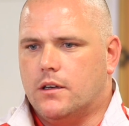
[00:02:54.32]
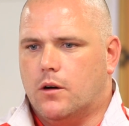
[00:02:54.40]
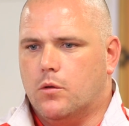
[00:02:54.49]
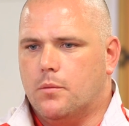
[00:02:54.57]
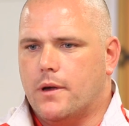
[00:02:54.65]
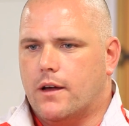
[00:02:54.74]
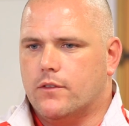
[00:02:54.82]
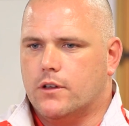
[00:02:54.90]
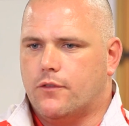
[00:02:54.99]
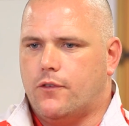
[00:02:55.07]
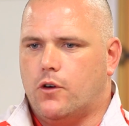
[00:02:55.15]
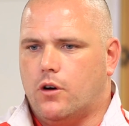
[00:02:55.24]
We'll be having
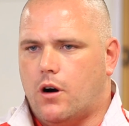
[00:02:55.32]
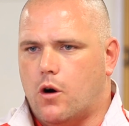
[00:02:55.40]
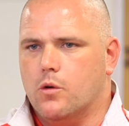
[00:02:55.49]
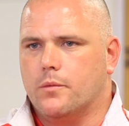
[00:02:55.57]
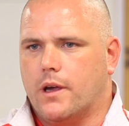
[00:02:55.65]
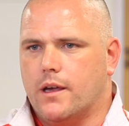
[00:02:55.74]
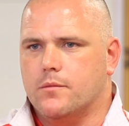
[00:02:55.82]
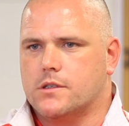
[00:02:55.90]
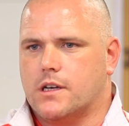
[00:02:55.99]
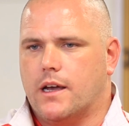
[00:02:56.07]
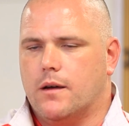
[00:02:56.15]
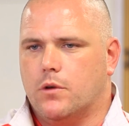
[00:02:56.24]
the 4 home
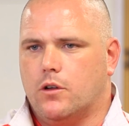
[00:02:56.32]
games again.